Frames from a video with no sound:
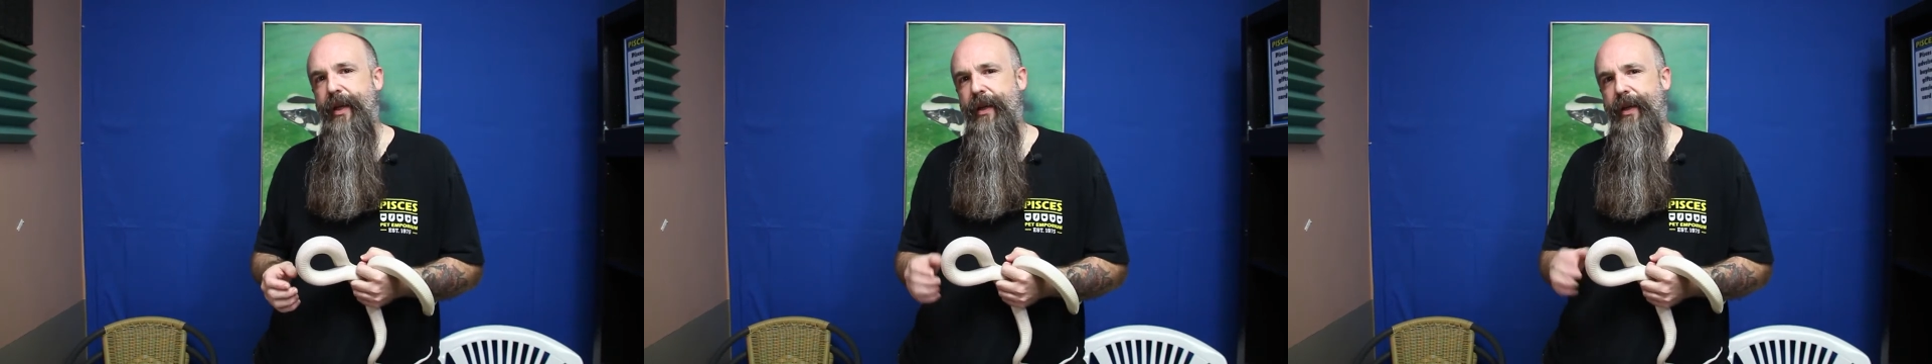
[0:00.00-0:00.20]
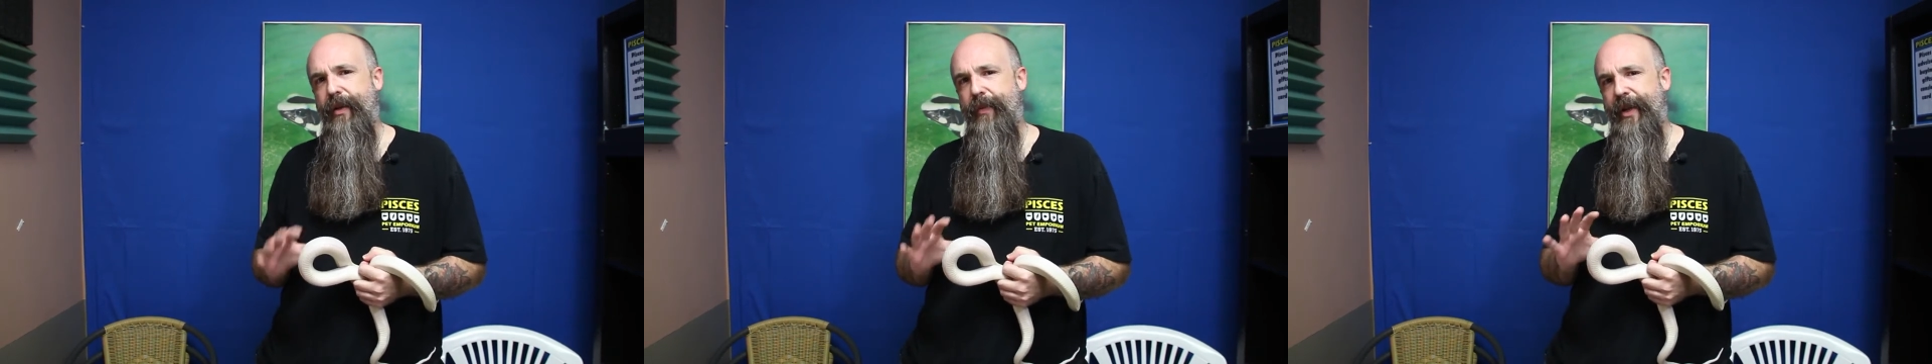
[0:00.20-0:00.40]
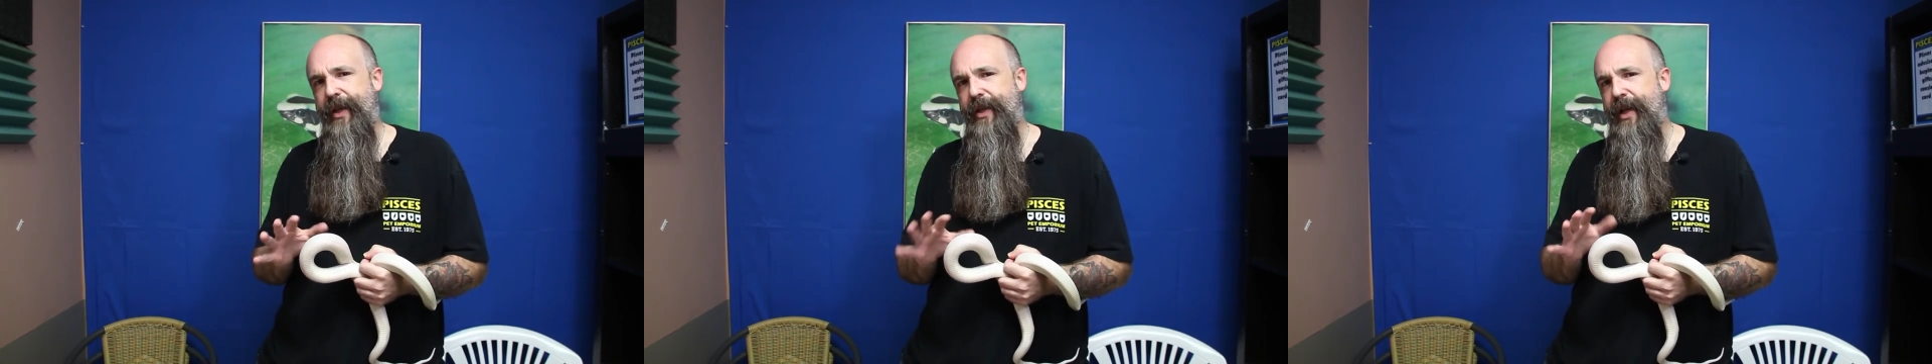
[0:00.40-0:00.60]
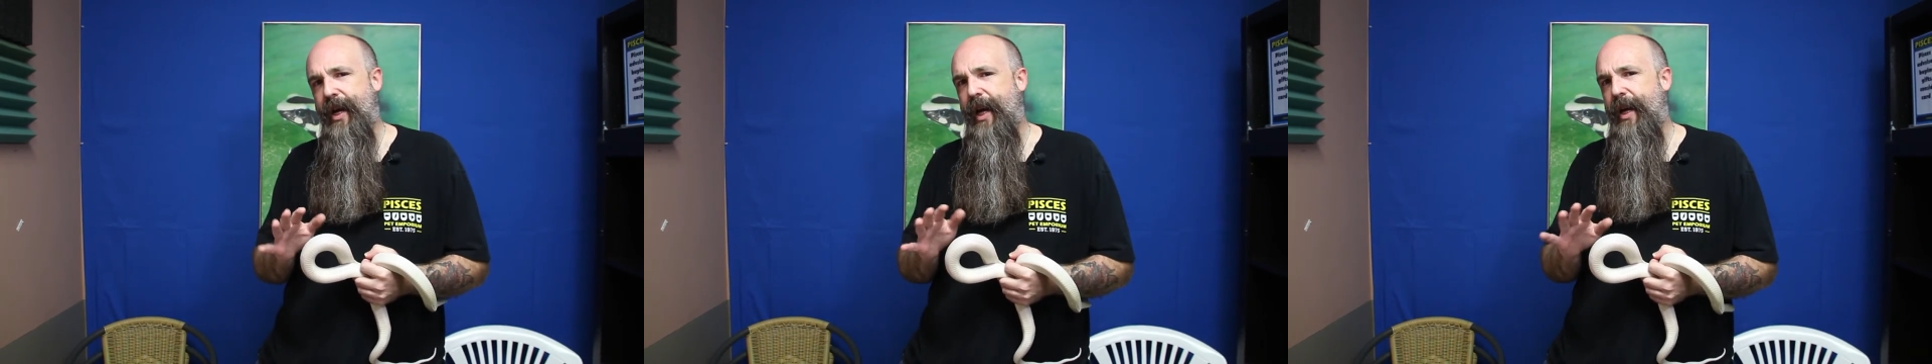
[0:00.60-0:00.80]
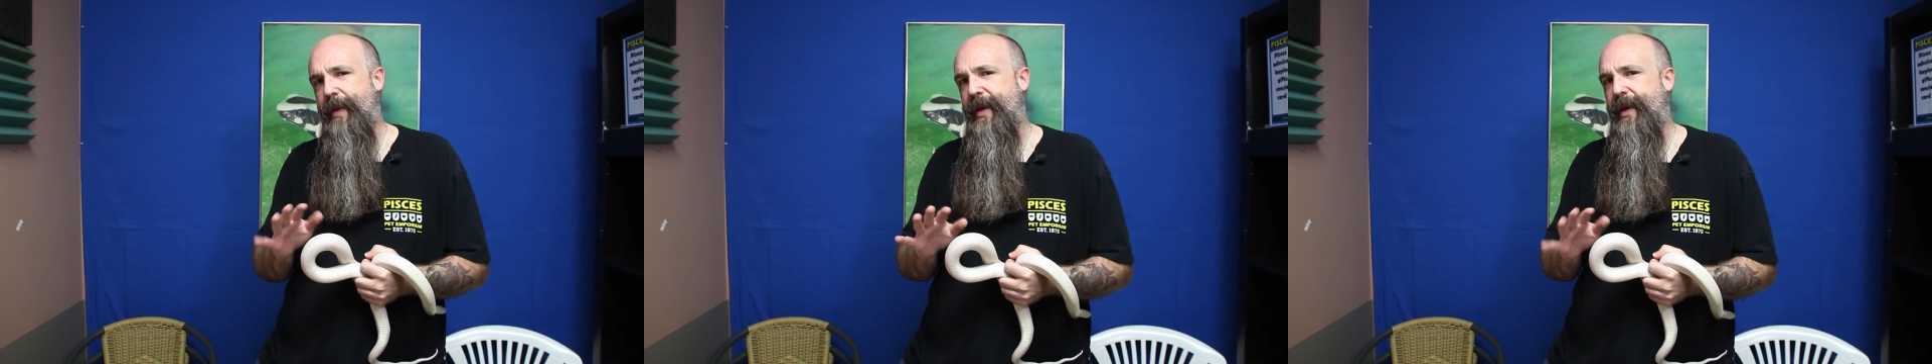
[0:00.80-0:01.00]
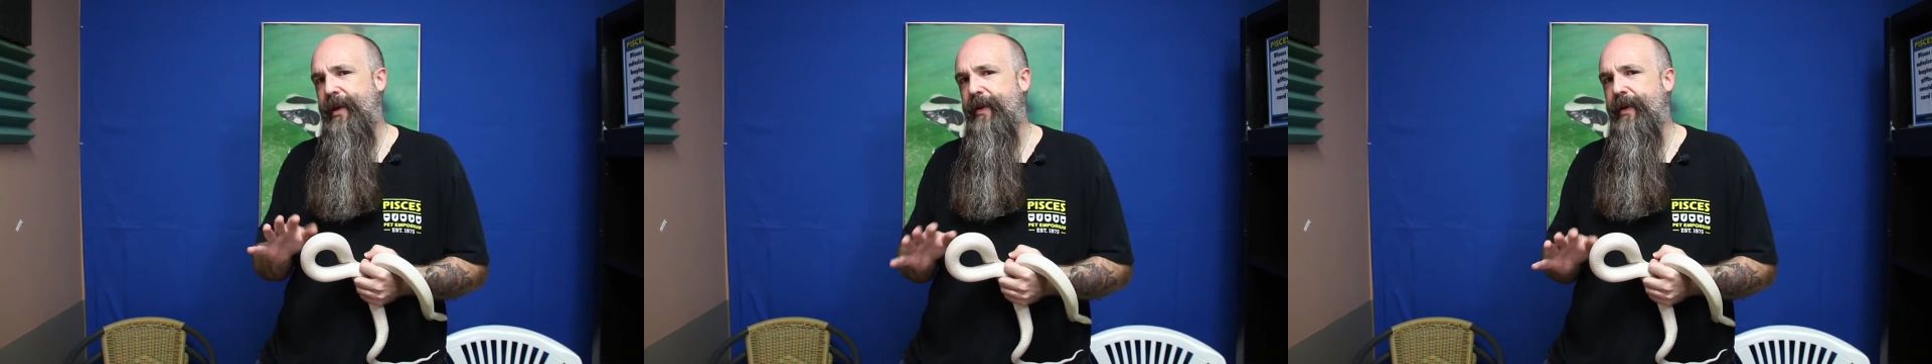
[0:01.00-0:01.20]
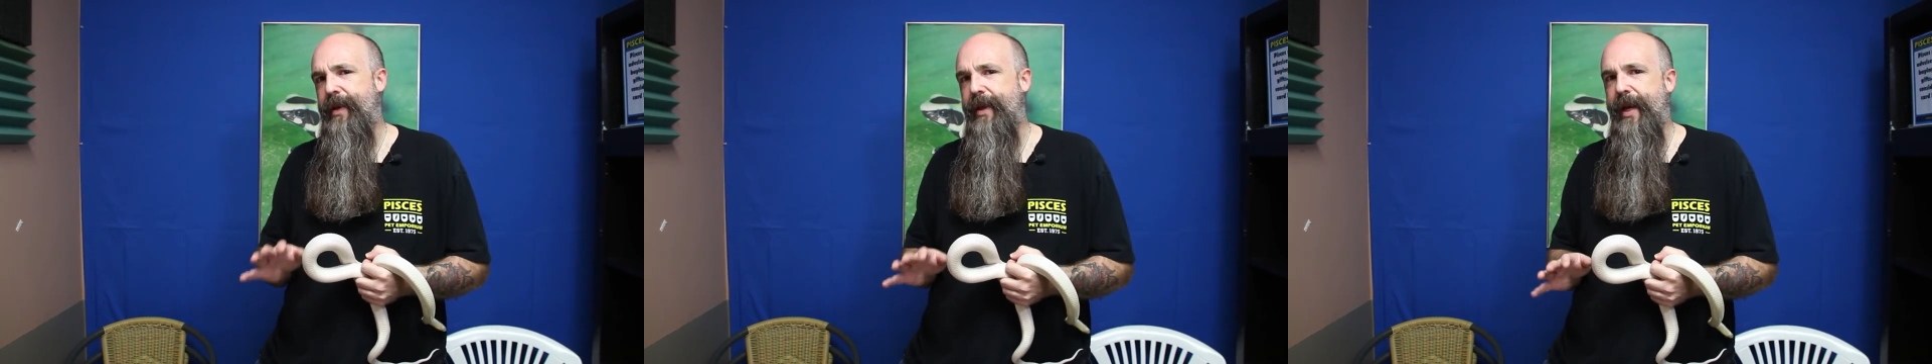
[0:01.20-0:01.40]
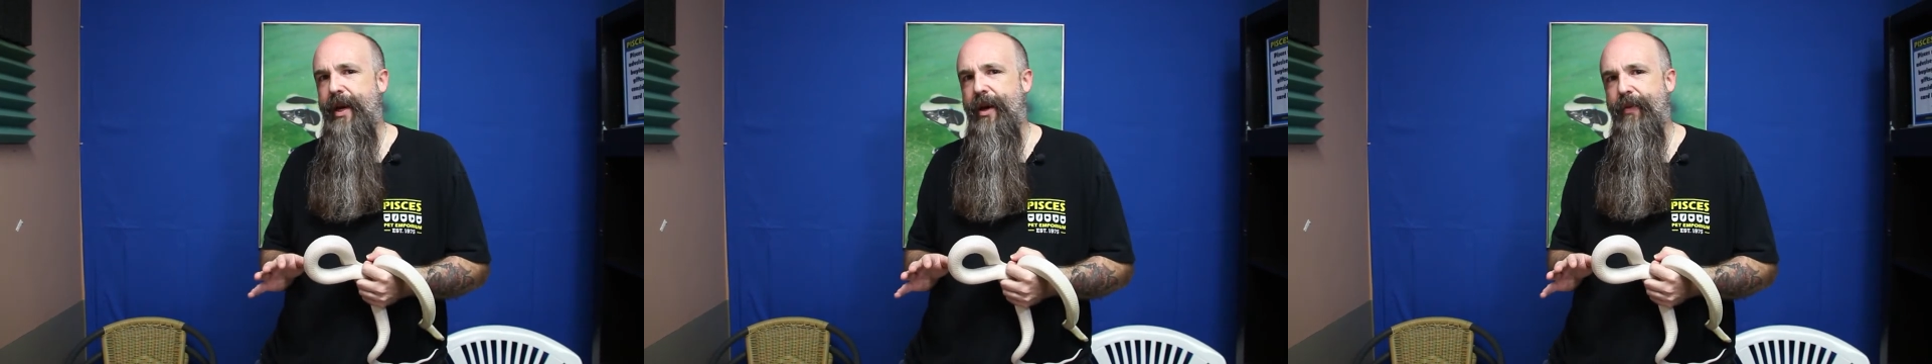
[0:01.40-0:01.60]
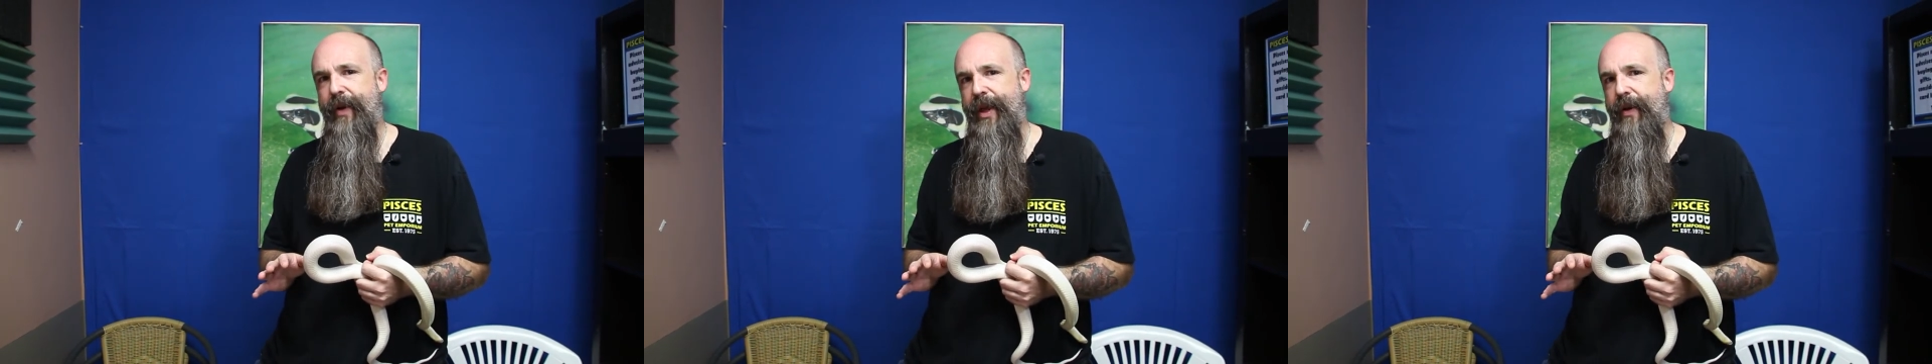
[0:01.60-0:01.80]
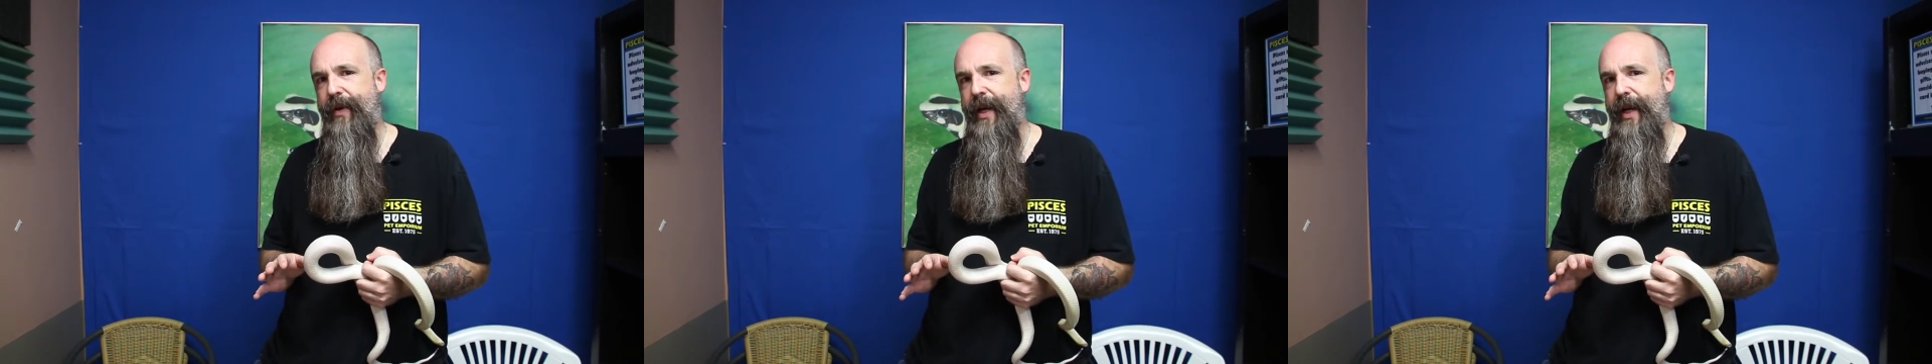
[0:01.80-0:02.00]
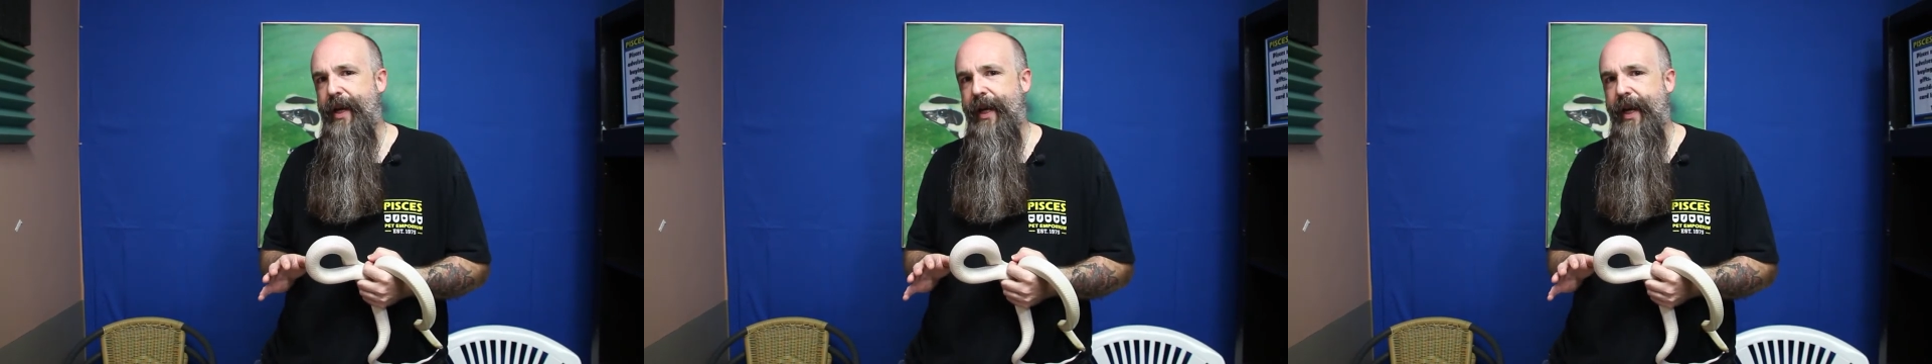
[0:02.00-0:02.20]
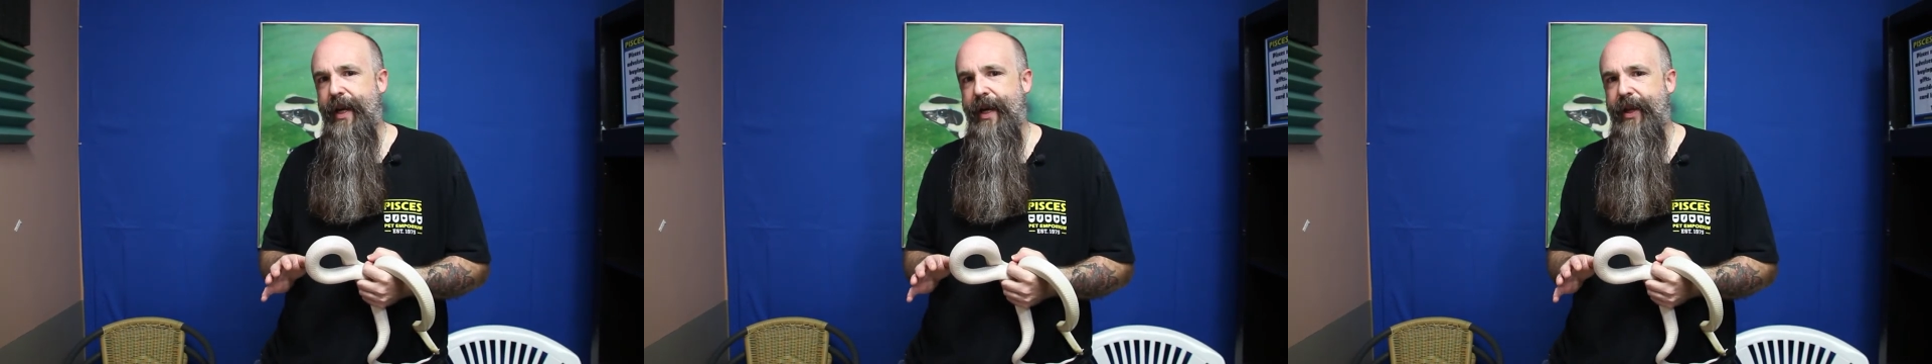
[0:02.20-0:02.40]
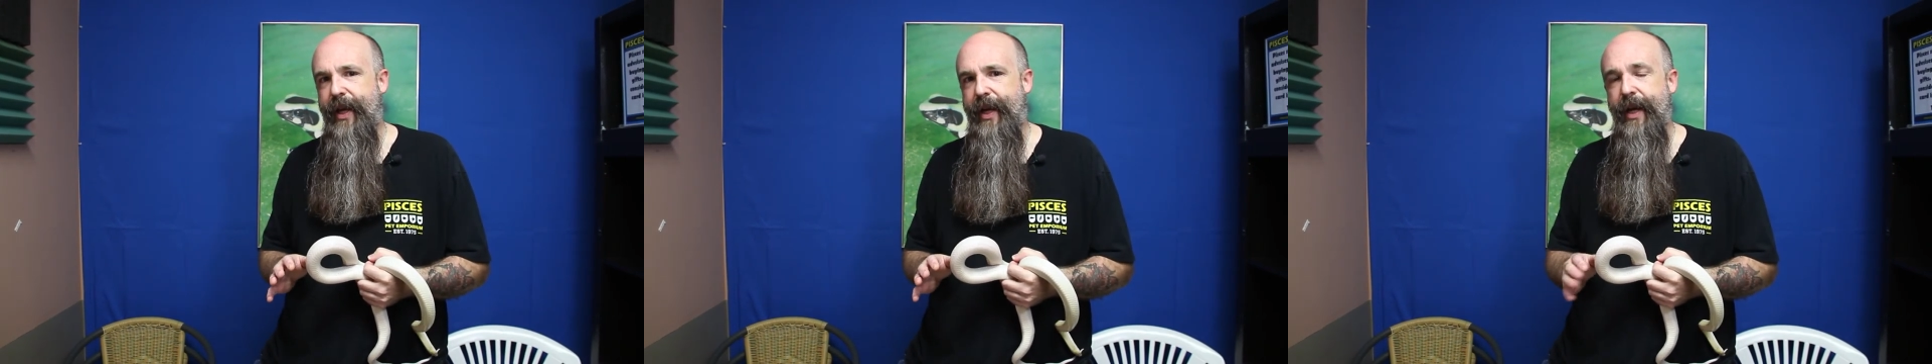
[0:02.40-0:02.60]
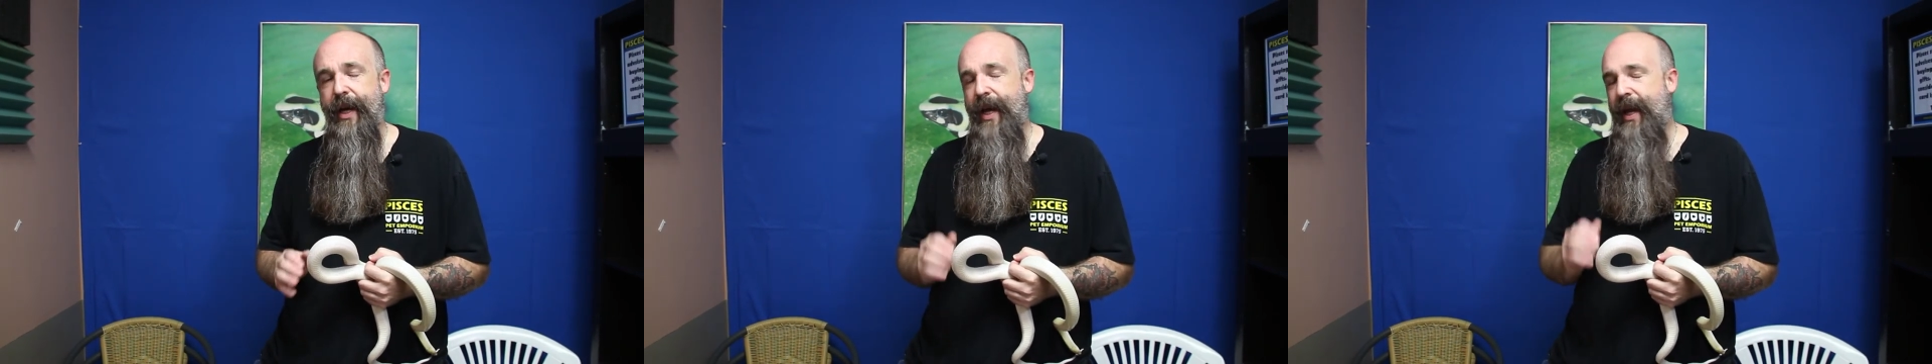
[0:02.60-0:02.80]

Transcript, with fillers: a little bit of time here and there without eating anything,